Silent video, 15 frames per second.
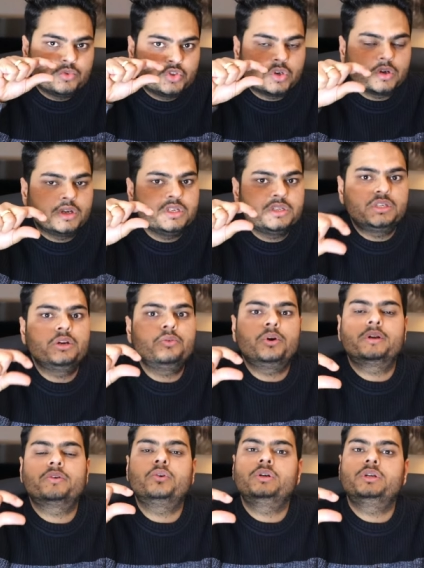shortlisted
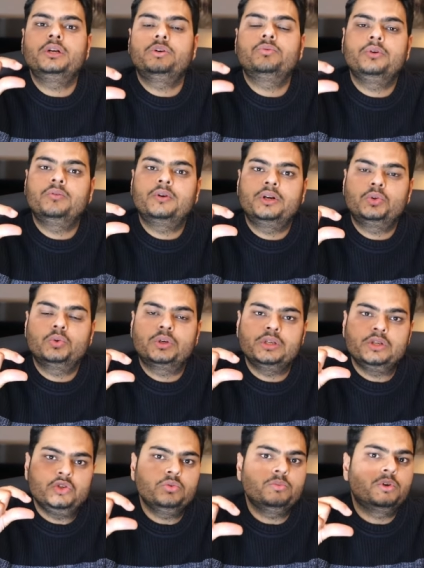what content we want to
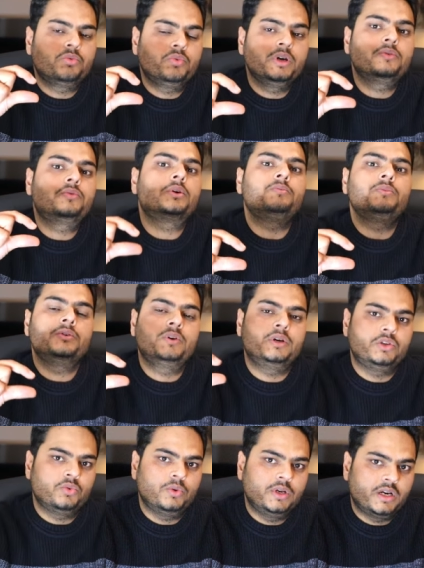consume or where from we
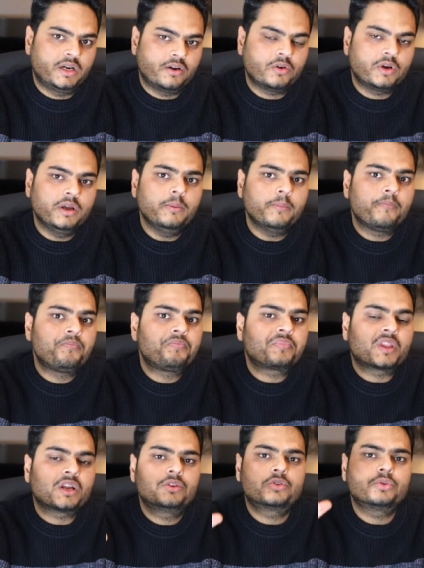want to learn okay
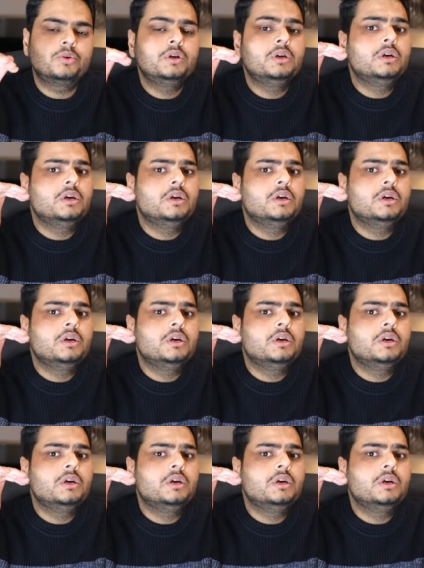so